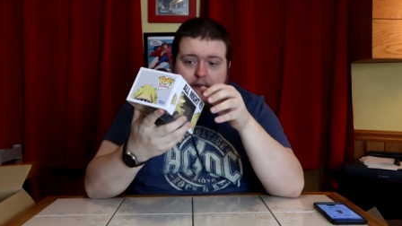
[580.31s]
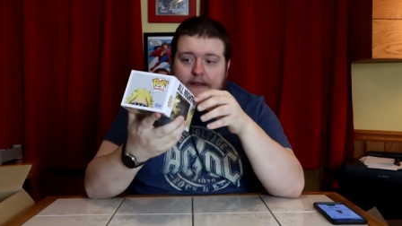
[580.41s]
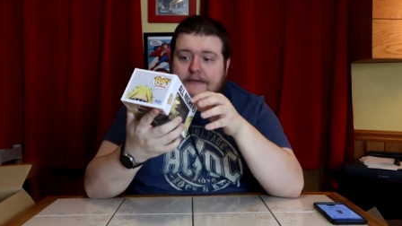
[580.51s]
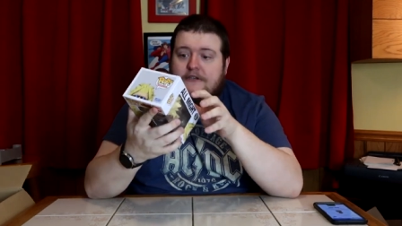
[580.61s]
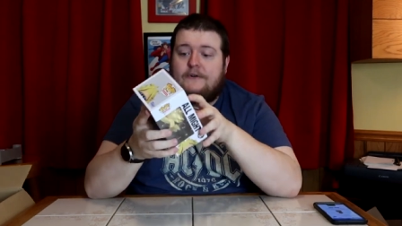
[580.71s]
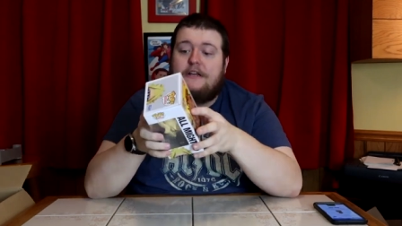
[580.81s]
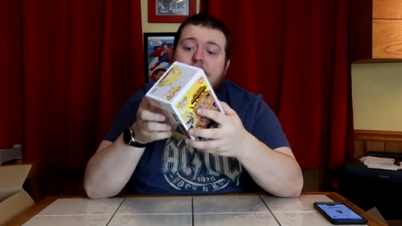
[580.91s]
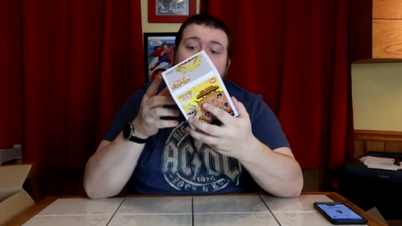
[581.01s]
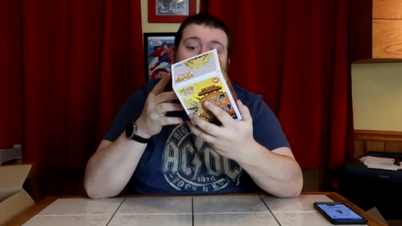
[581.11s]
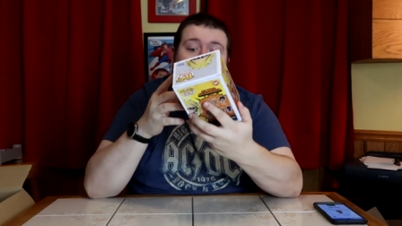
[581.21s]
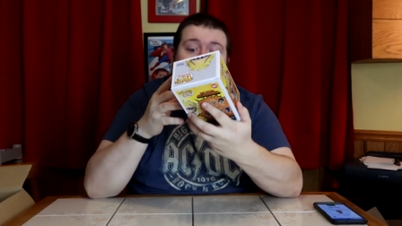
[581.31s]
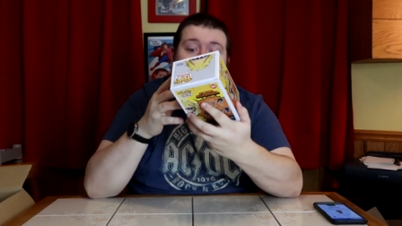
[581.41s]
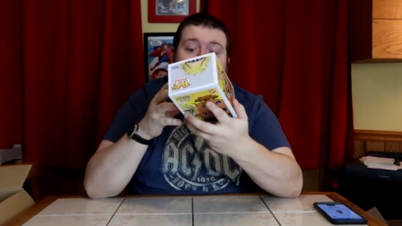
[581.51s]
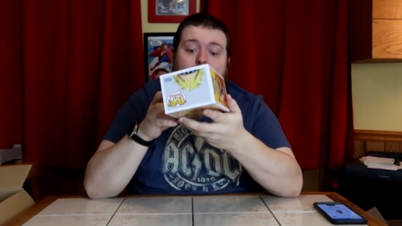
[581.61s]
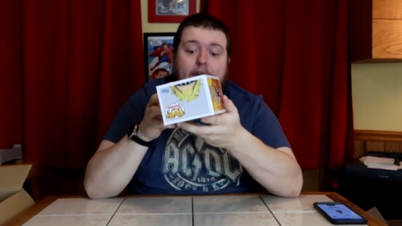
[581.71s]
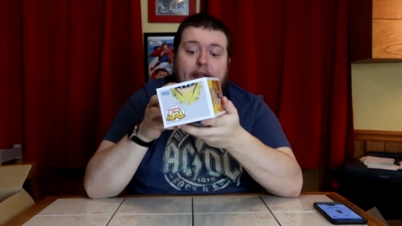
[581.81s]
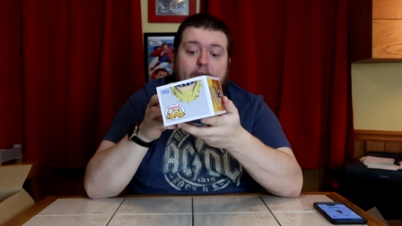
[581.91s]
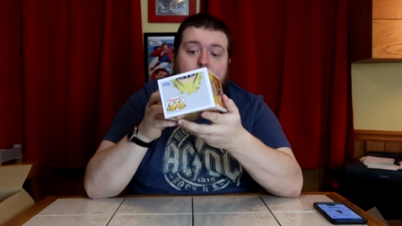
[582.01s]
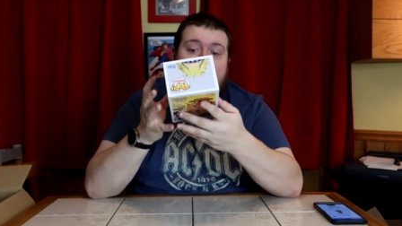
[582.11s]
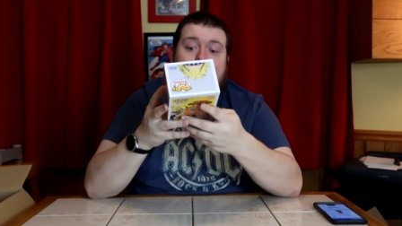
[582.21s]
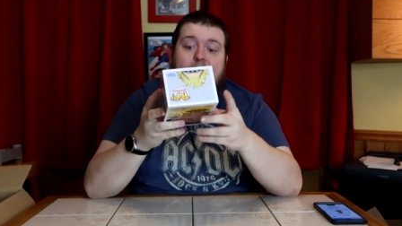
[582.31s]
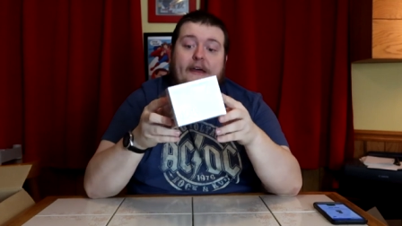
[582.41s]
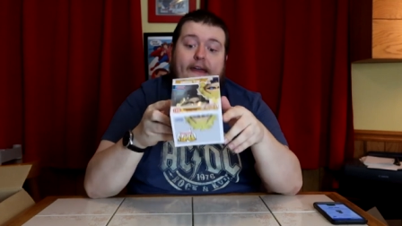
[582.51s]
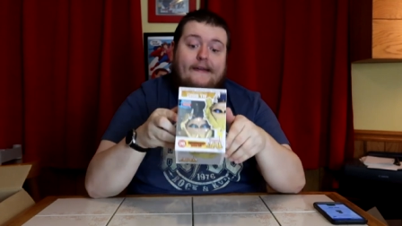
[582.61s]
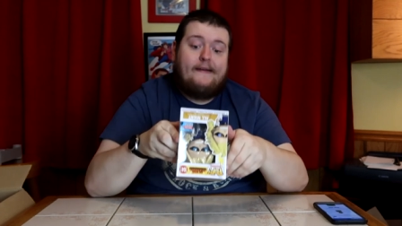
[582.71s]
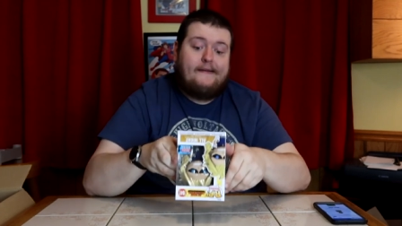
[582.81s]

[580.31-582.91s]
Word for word: This is really good. We'll check it out and we'll be right back.